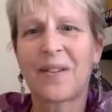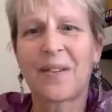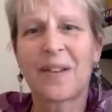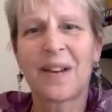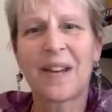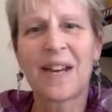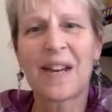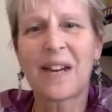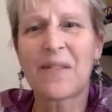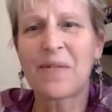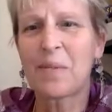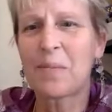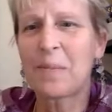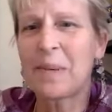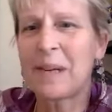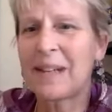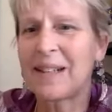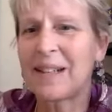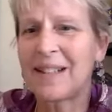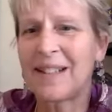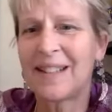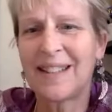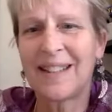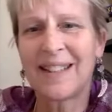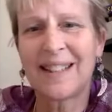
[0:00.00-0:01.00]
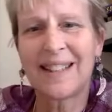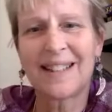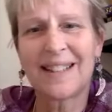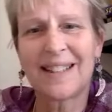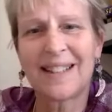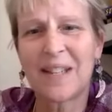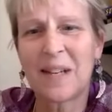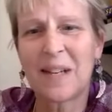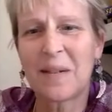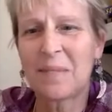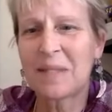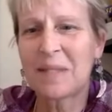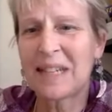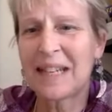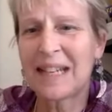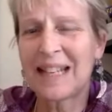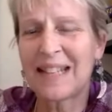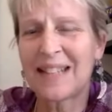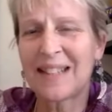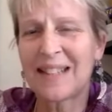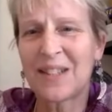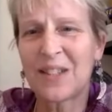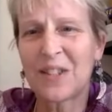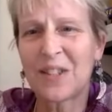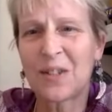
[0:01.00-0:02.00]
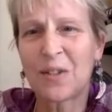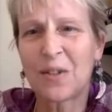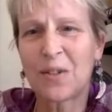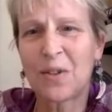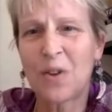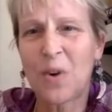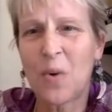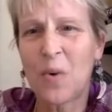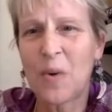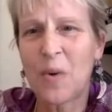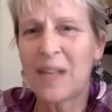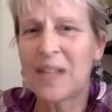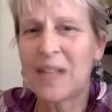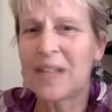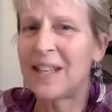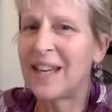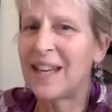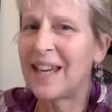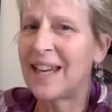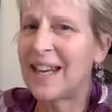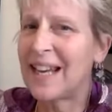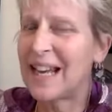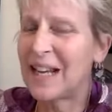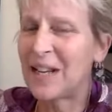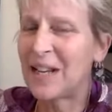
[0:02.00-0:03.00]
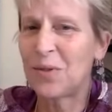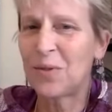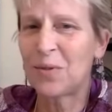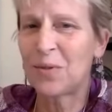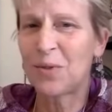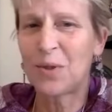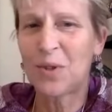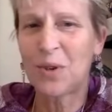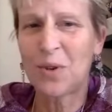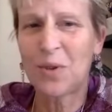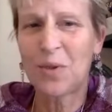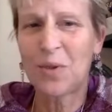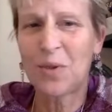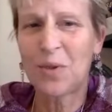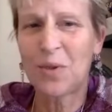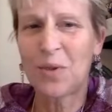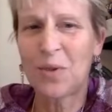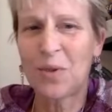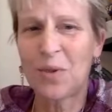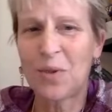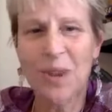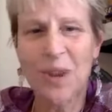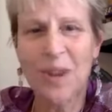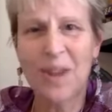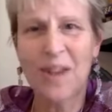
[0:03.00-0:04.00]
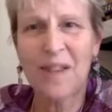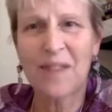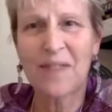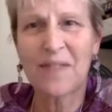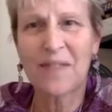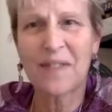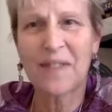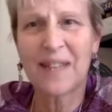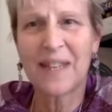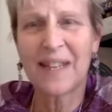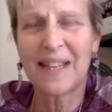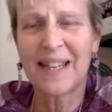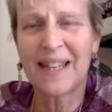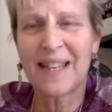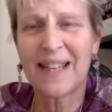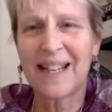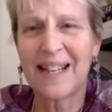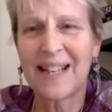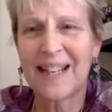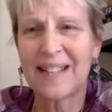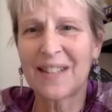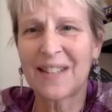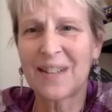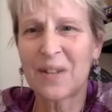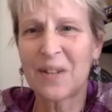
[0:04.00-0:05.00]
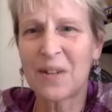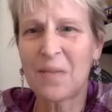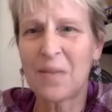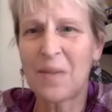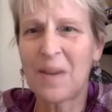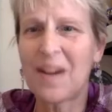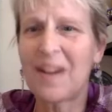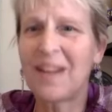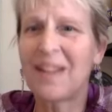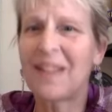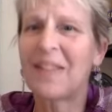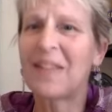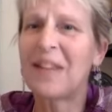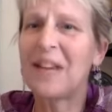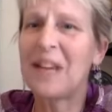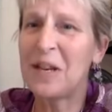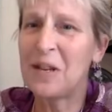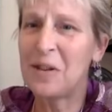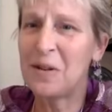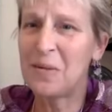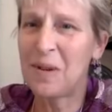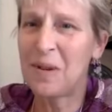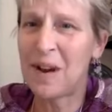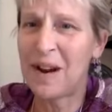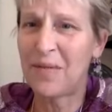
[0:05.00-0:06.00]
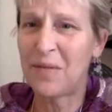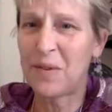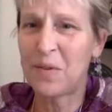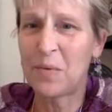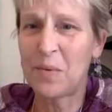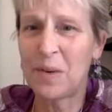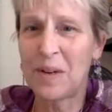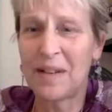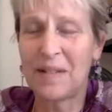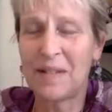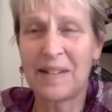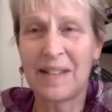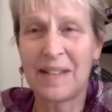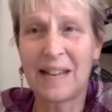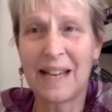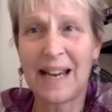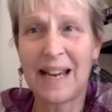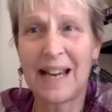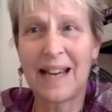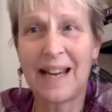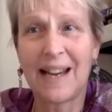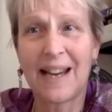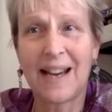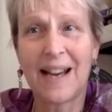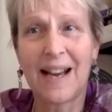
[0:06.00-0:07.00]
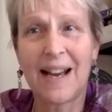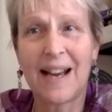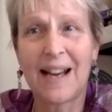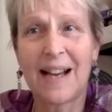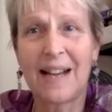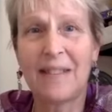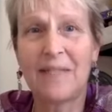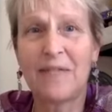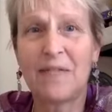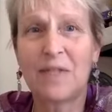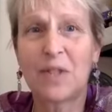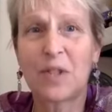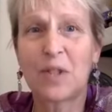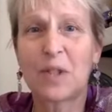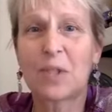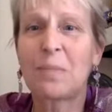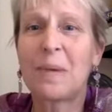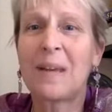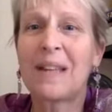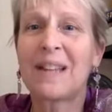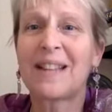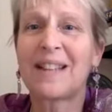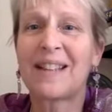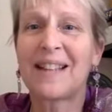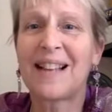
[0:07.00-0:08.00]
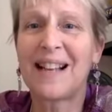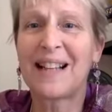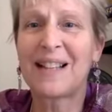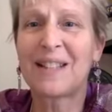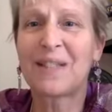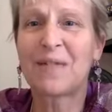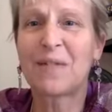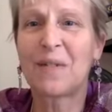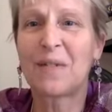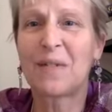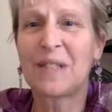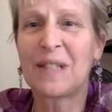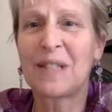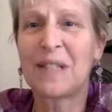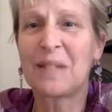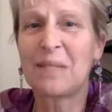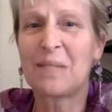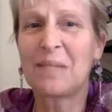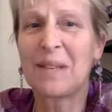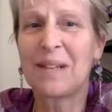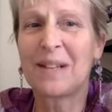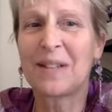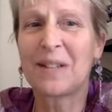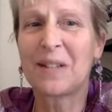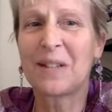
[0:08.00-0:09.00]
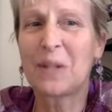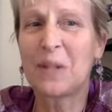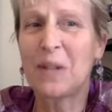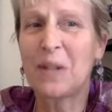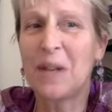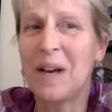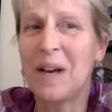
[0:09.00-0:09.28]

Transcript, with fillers: okay, everybody, it seems like it's still going. And I know Joan is off. And I'll tell you what, thank you, everyone. I, I've just spent the last 15 minutes